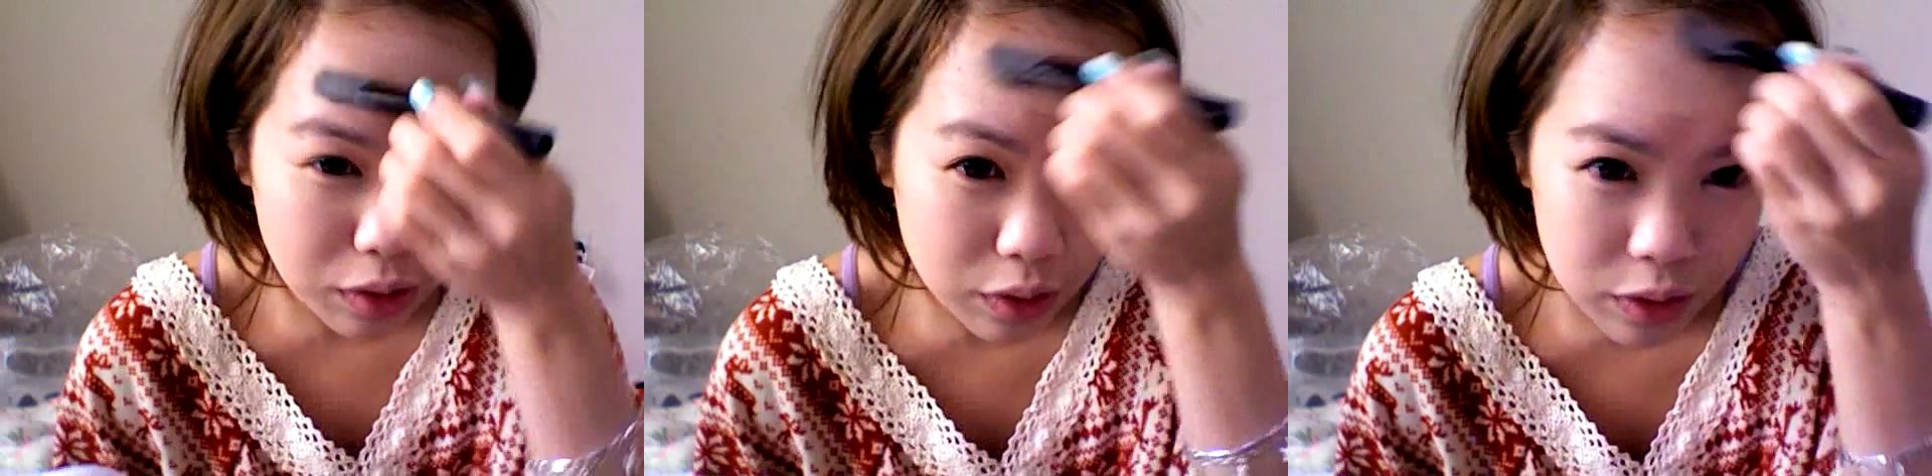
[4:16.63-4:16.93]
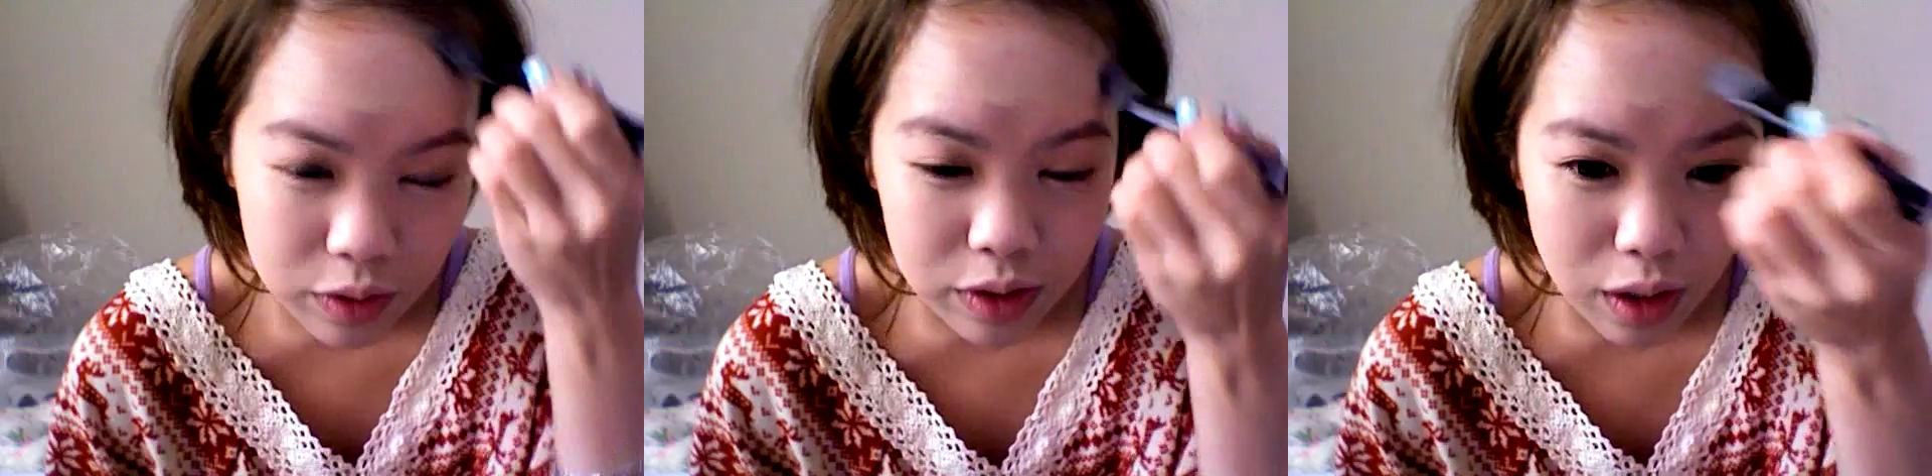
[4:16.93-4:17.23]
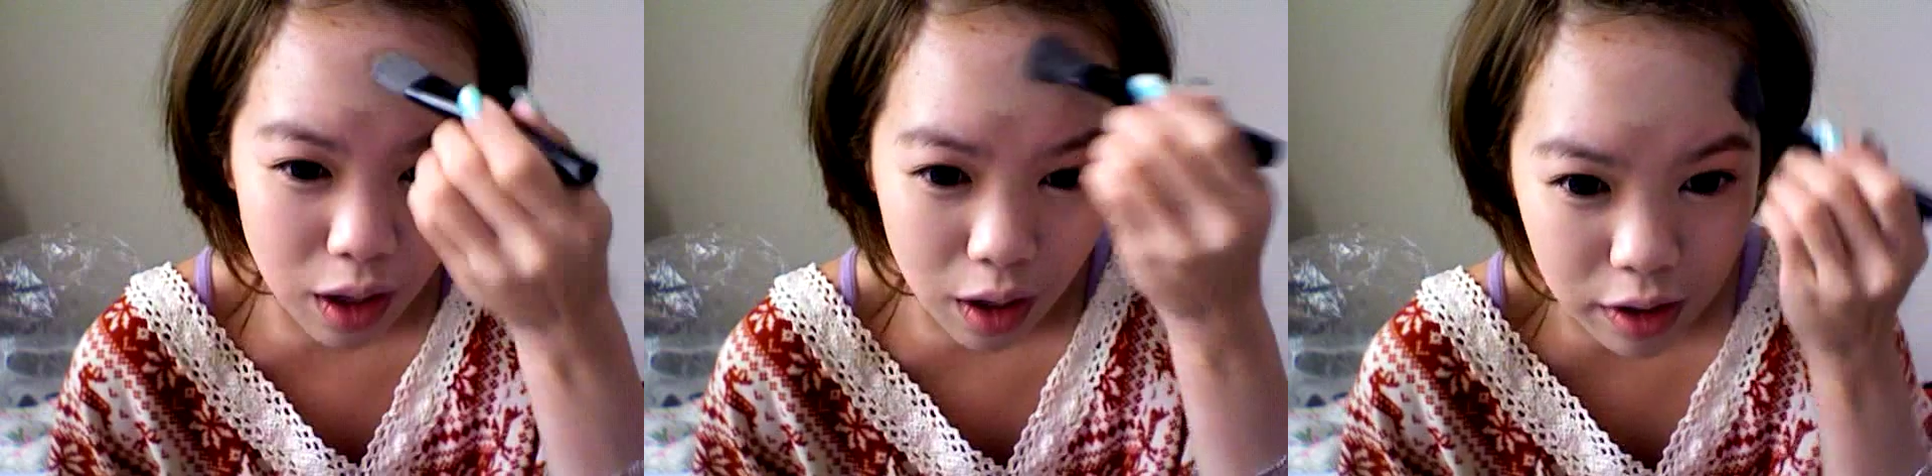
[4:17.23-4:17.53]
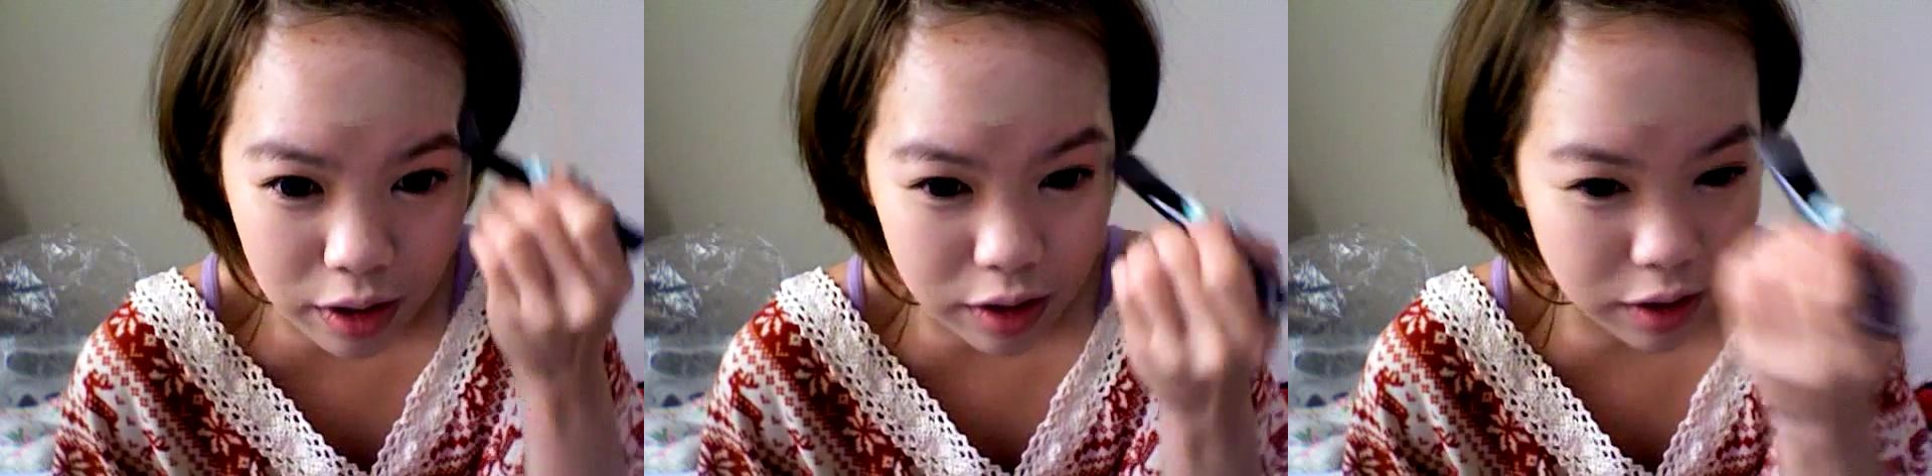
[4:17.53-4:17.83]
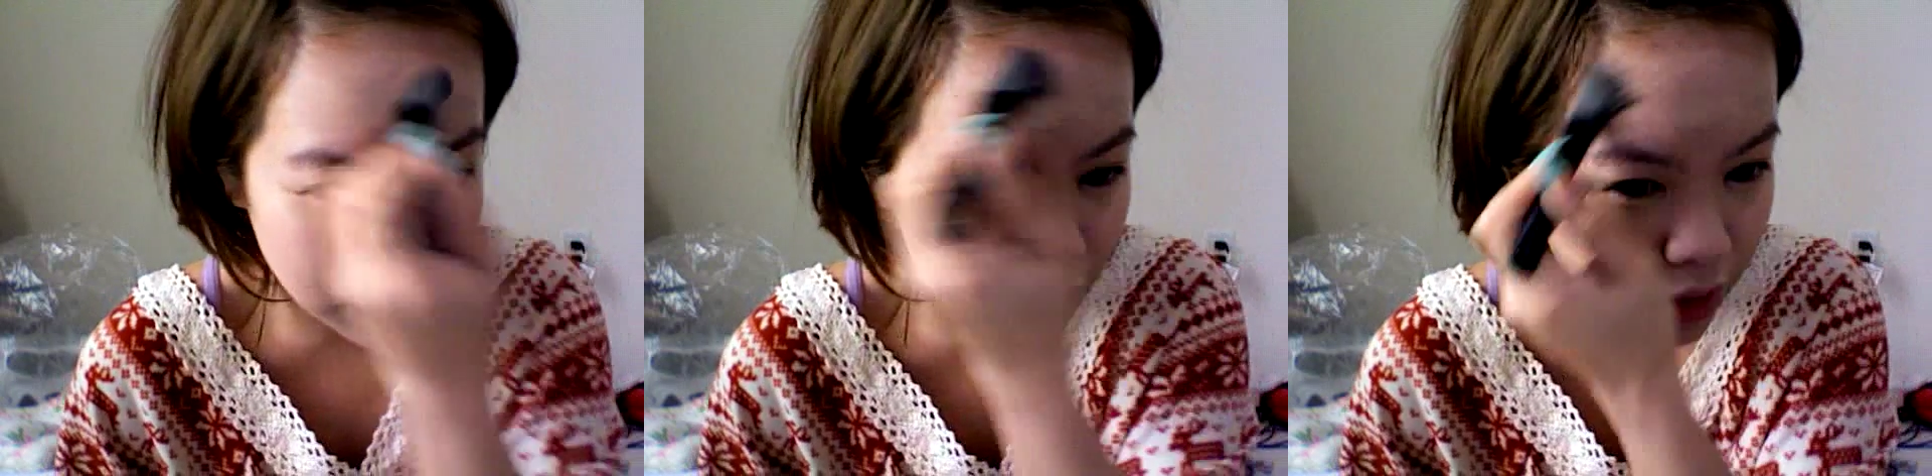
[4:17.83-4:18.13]
so it was a lot harder to
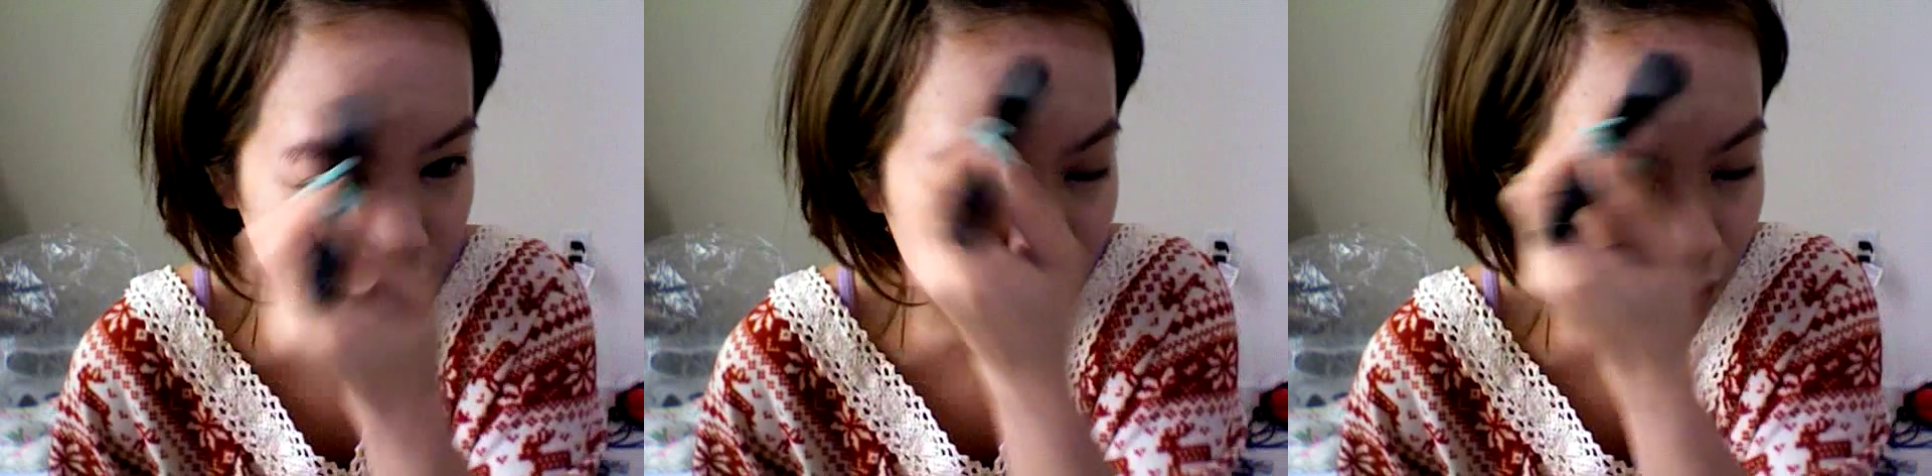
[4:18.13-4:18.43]
do it.